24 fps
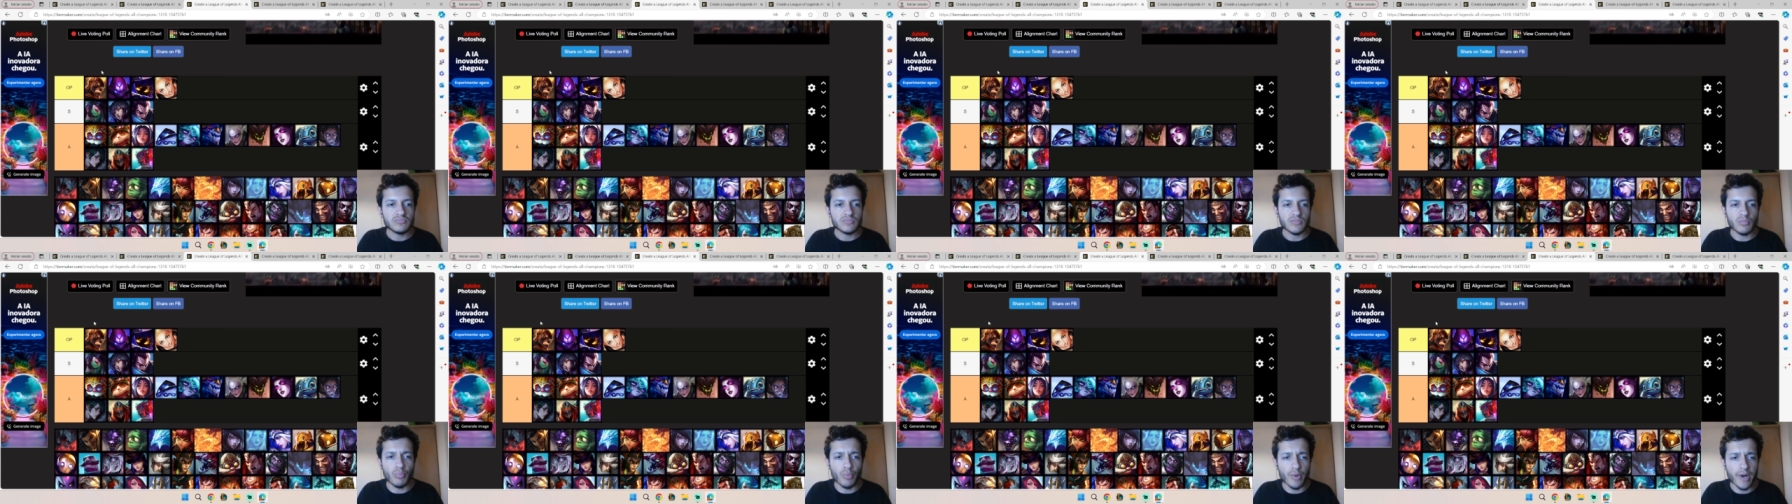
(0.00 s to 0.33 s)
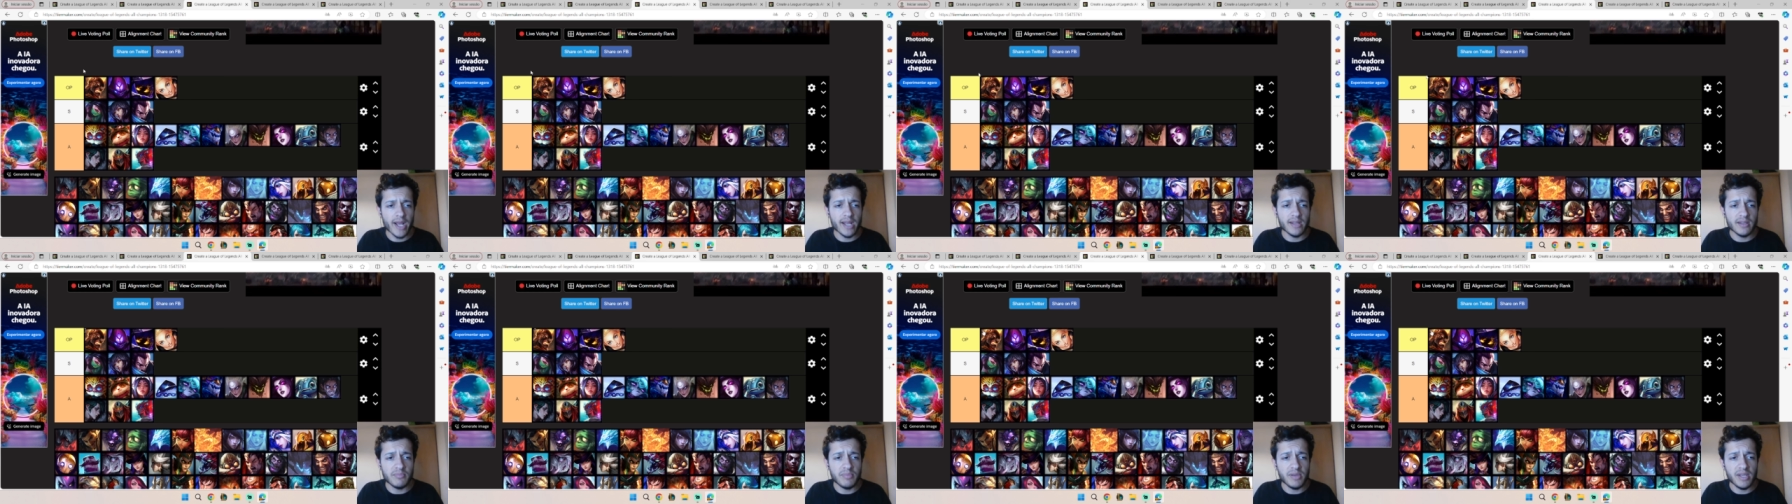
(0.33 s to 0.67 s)

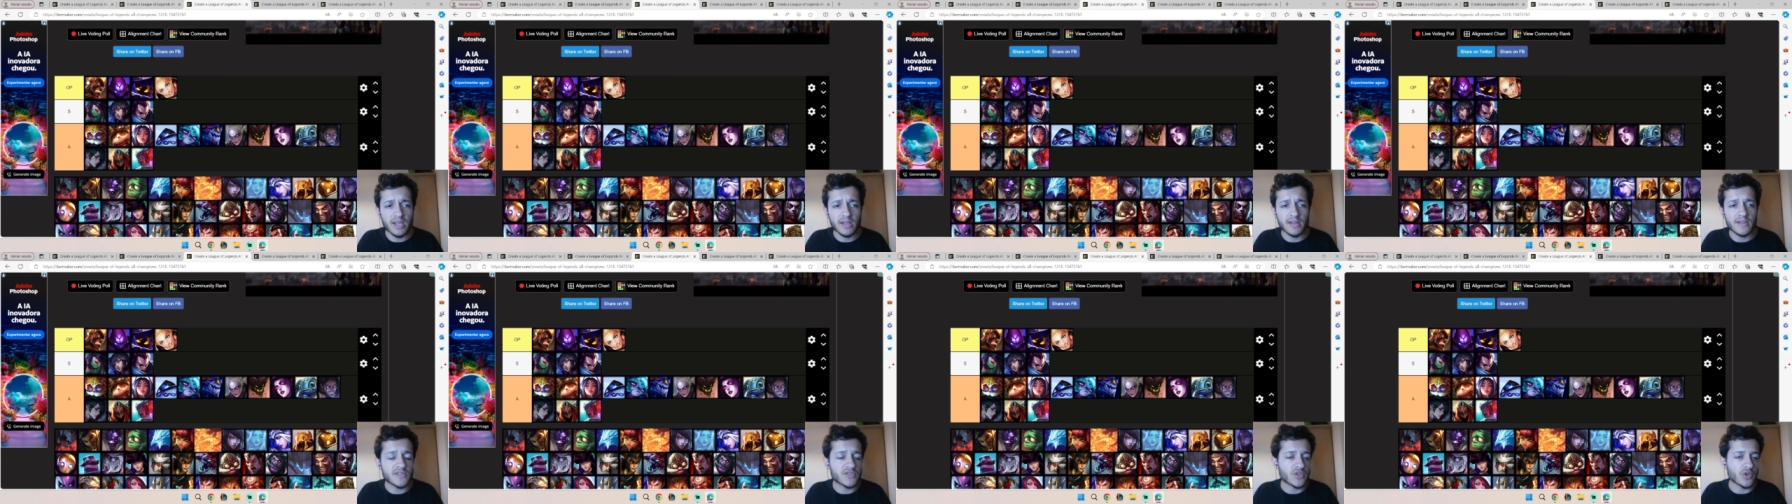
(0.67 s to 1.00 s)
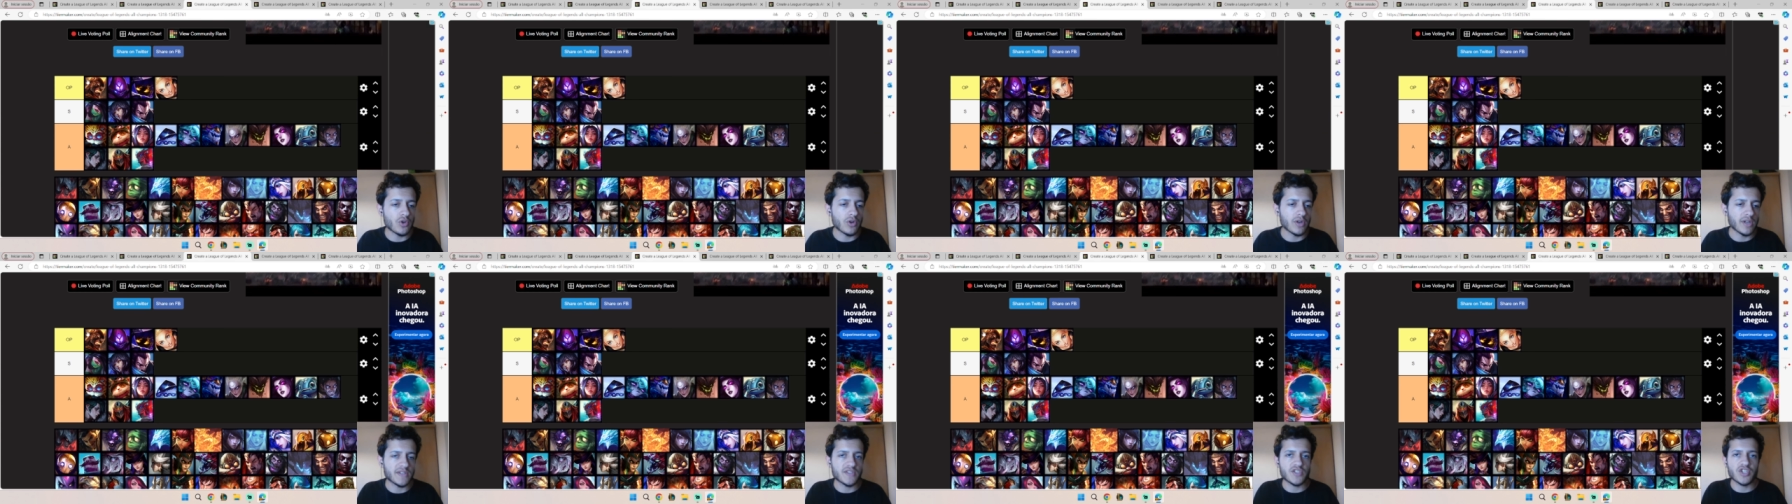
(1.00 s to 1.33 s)
Brand being the
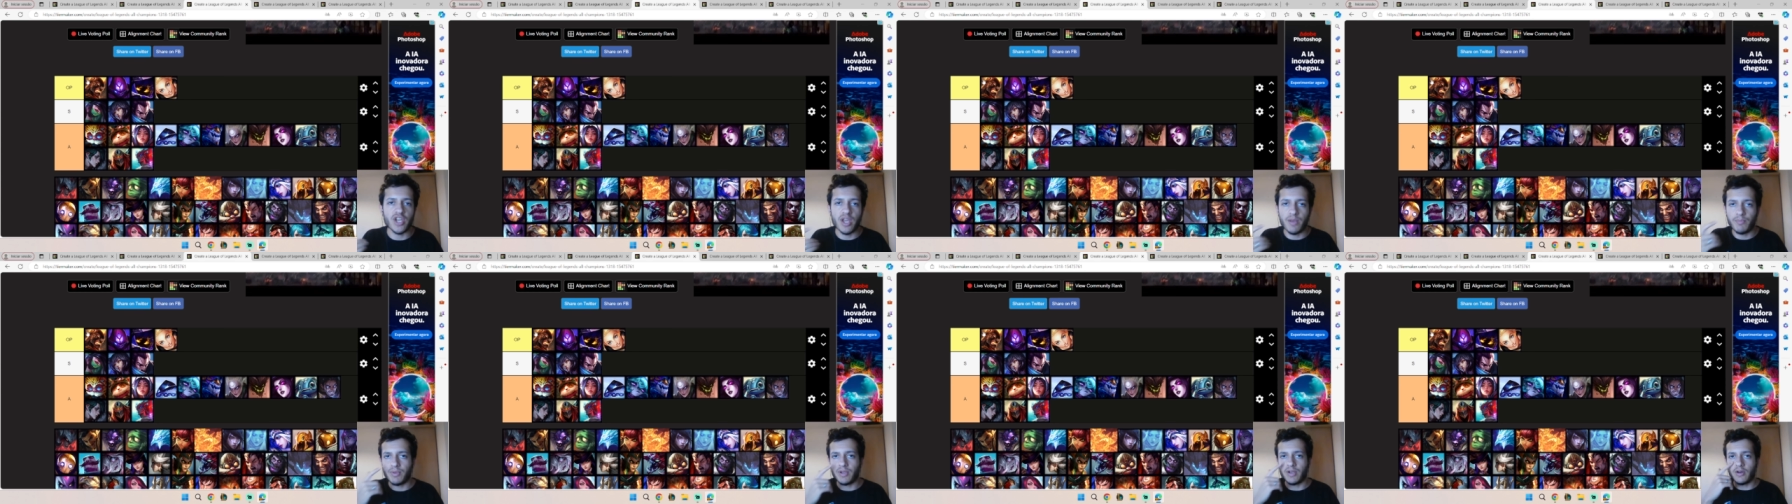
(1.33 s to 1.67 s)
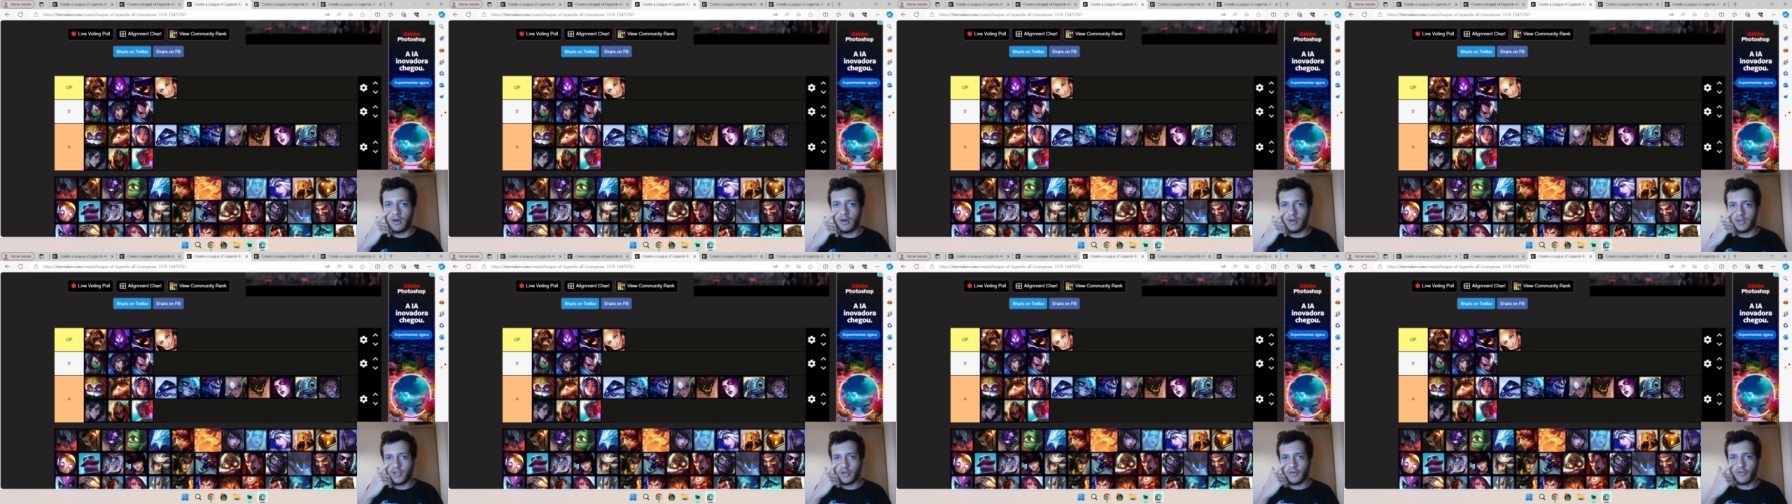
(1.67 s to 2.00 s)
strongest champion
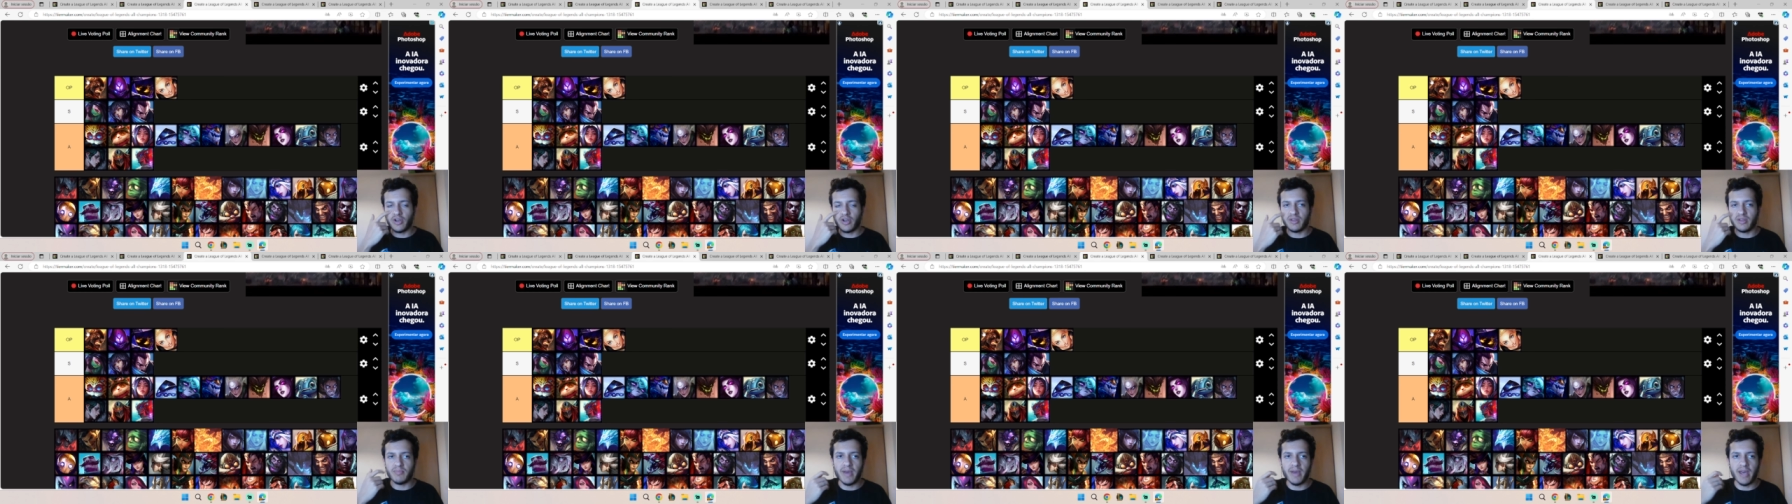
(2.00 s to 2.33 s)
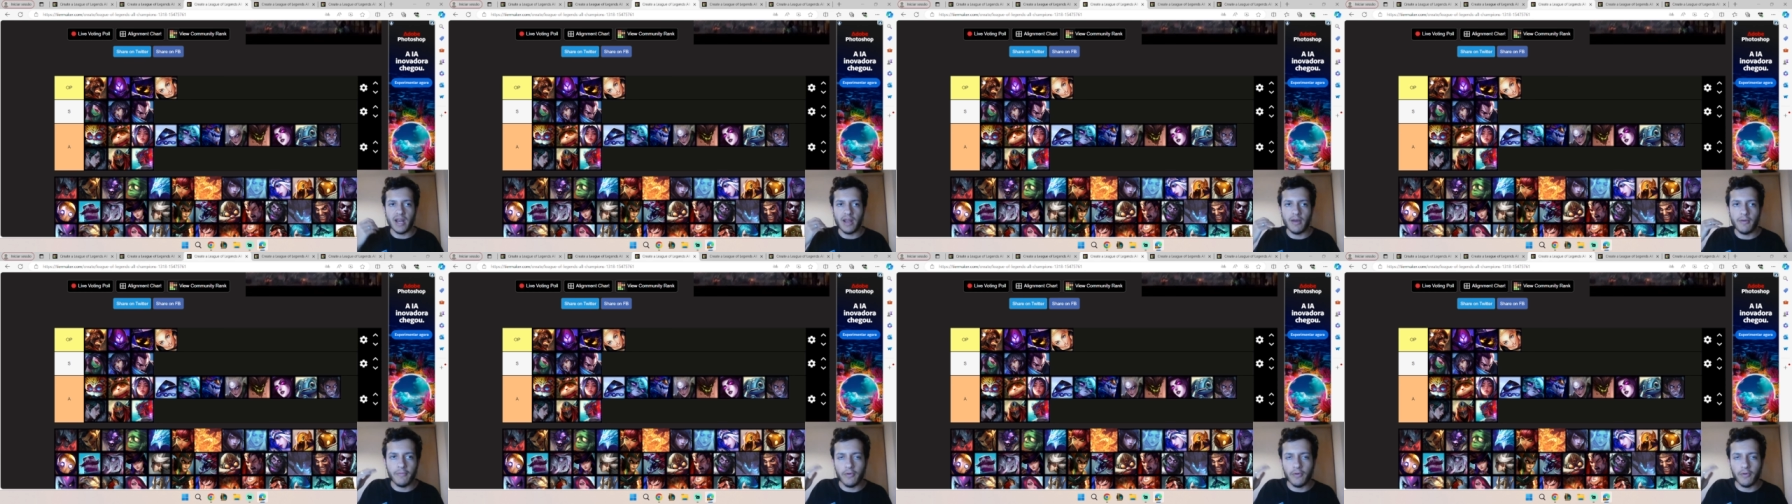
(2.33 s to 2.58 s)
on the current meta